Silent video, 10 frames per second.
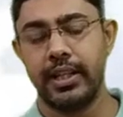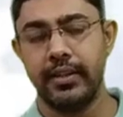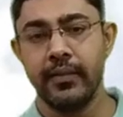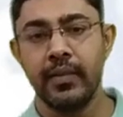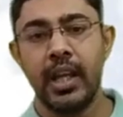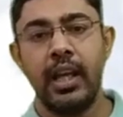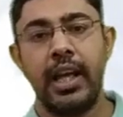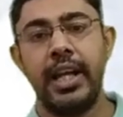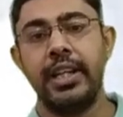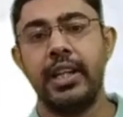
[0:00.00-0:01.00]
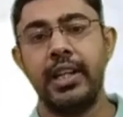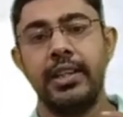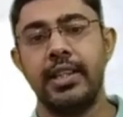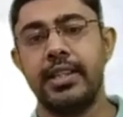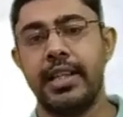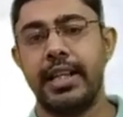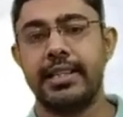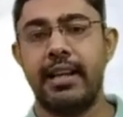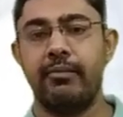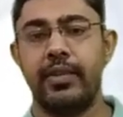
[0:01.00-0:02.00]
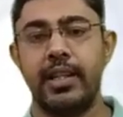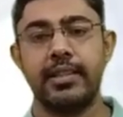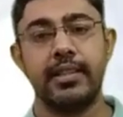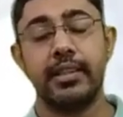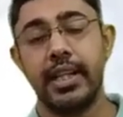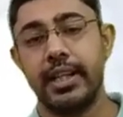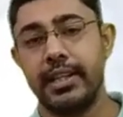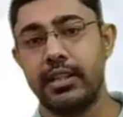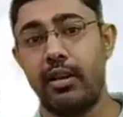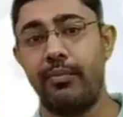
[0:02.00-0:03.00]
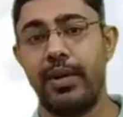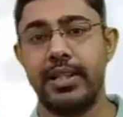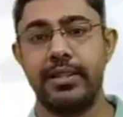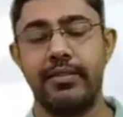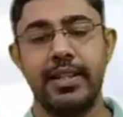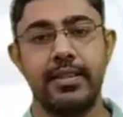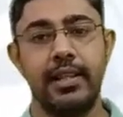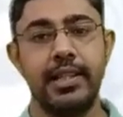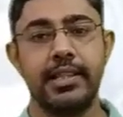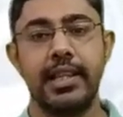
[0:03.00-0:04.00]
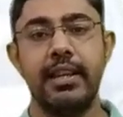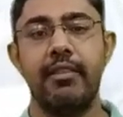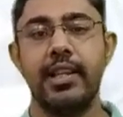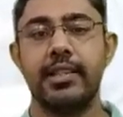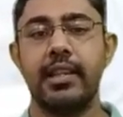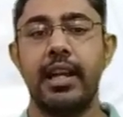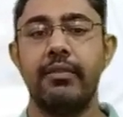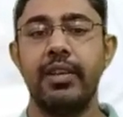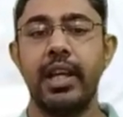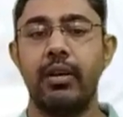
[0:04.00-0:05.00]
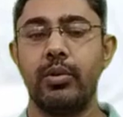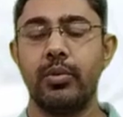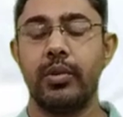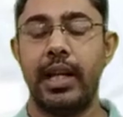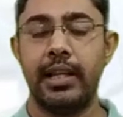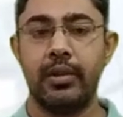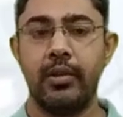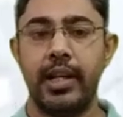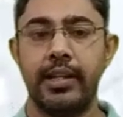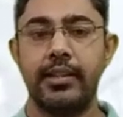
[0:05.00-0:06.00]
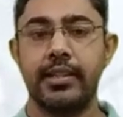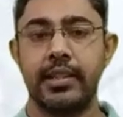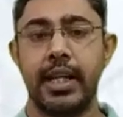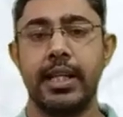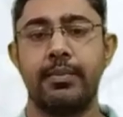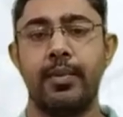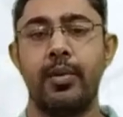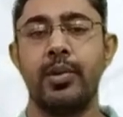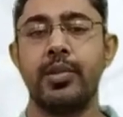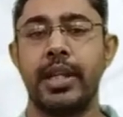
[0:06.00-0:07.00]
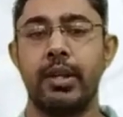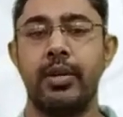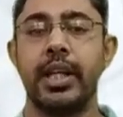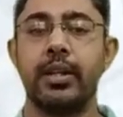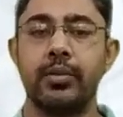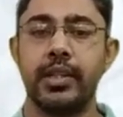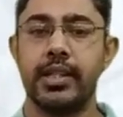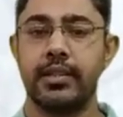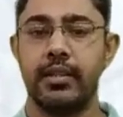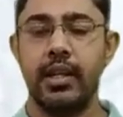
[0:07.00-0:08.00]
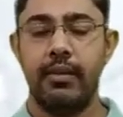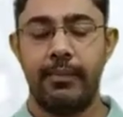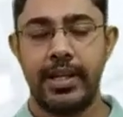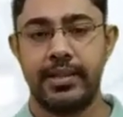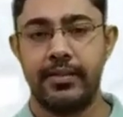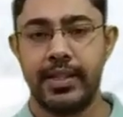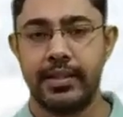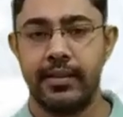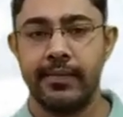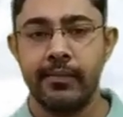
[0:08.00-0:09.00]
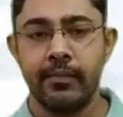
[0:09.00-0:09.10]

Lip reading: it. And in these examples, the thickness of pressure vessel is given and we have to calculate the stress produced according to this pressure vessel.